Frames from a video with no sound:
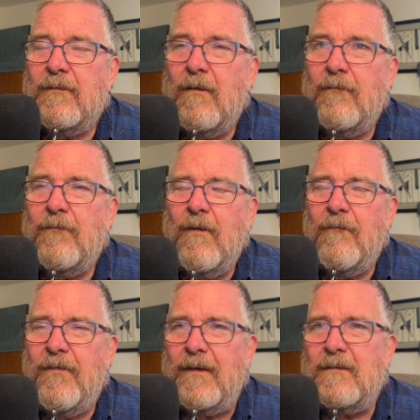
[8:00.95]
of
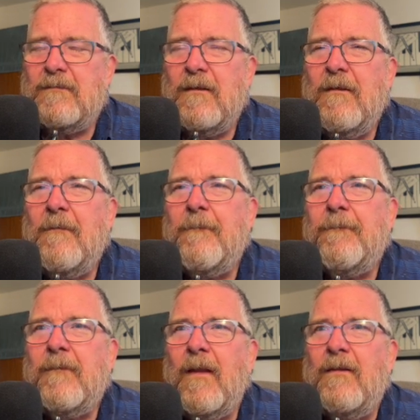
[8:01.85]
things.
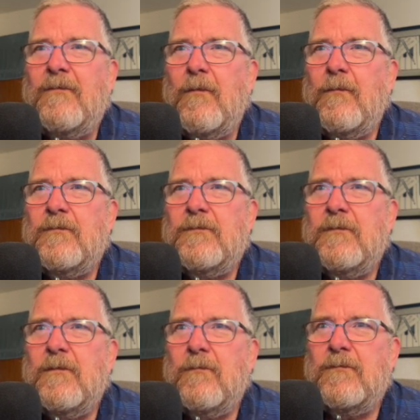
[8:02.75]
And so there
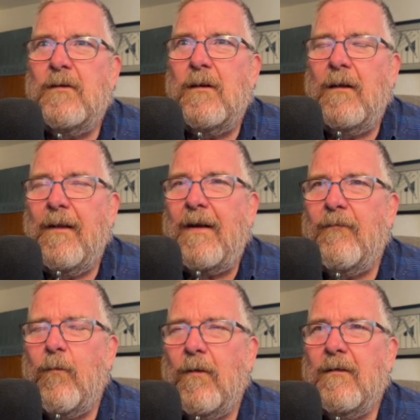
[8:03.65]
was a lot
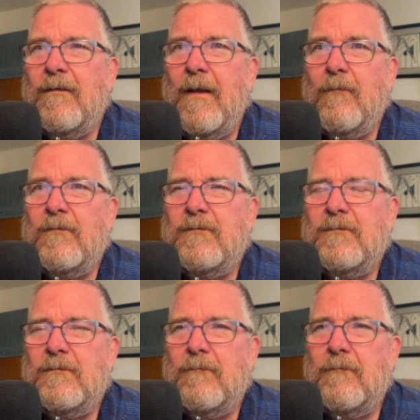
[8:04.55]
of work that
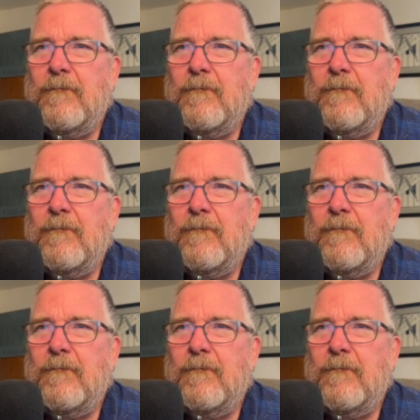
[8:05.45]
was